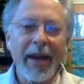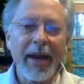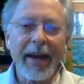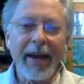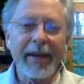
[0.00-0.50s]

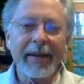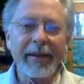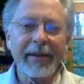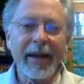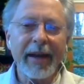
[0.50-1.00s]

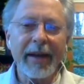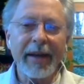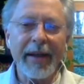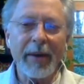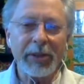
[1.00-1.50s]
And
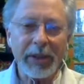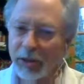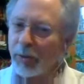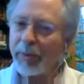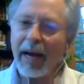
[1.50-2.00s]
that was it.
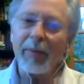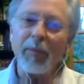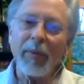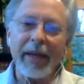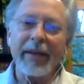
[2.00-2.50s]
So when I
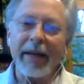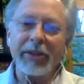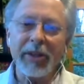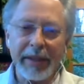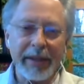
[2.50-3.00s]
went, I
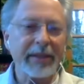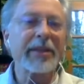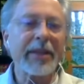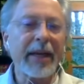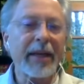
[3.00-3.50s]
tried not to
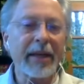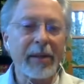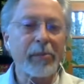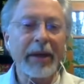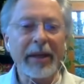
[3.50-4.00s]
take
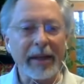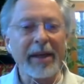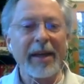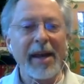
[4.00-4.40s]
any money.